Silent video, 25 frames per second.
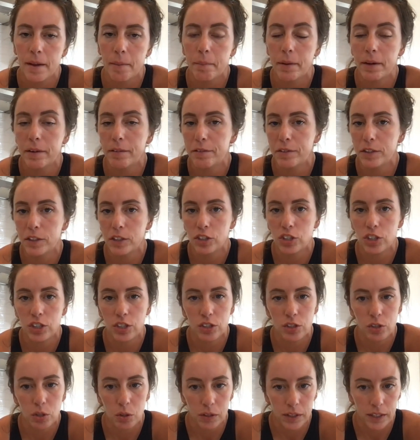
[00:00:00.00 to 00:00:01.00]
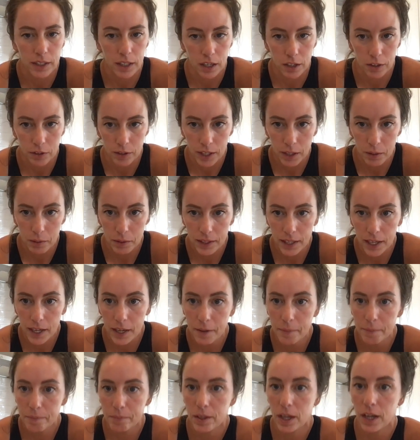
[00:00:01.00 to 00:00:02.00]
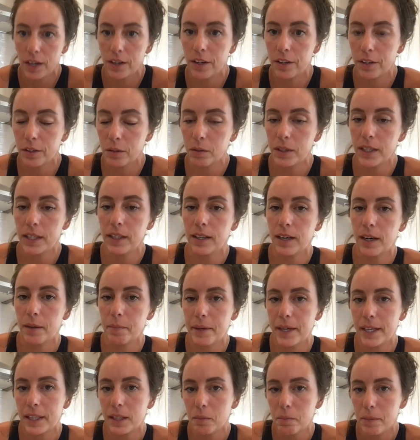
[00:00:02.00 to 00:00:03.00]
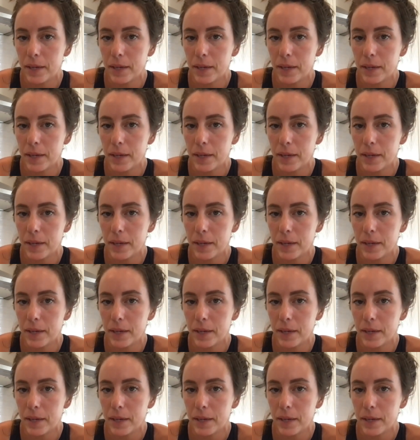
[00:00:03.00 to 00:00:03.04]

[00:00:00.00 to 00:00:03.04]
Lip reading: But if you're just totally not okay with that, another way that I make the